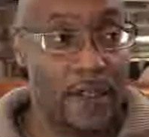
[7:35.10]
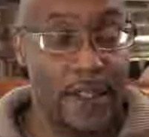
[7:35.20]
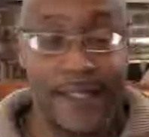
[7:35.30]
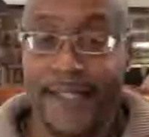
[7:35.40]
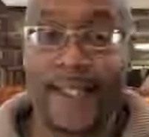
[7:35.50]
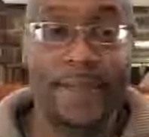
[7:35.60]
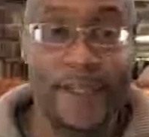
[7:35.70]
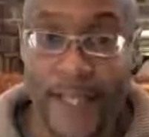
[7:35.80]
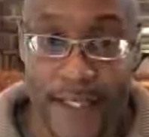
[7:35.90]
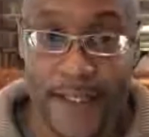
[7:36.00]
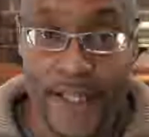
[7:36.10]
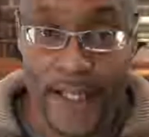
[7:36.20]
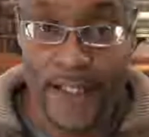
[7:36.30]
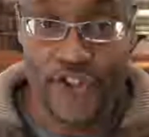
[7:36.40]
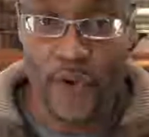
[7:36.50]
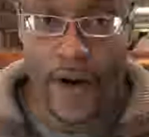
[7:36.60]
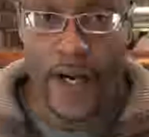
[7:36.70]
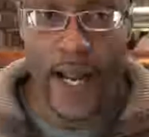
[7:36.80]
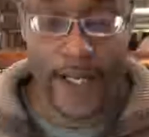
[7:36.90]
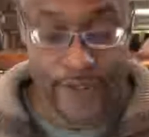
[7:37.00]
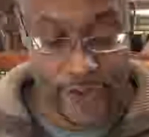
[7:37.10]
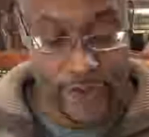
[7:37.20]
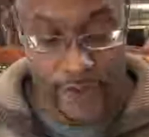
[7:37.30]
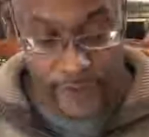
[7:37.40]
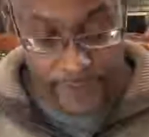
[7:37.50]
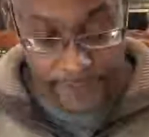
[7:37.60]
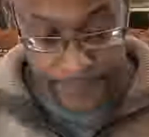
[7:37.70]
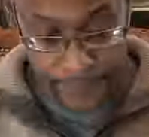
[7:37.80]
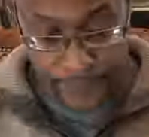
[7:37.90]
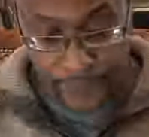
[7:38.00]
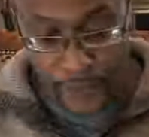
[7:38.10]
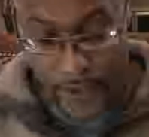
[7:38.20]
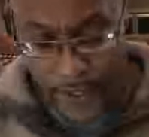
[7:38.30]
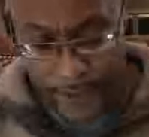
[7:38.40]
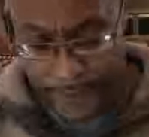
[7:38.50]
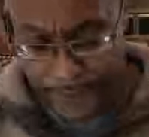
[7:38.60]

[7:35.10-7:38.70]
assimilated into our consciousness. Okay.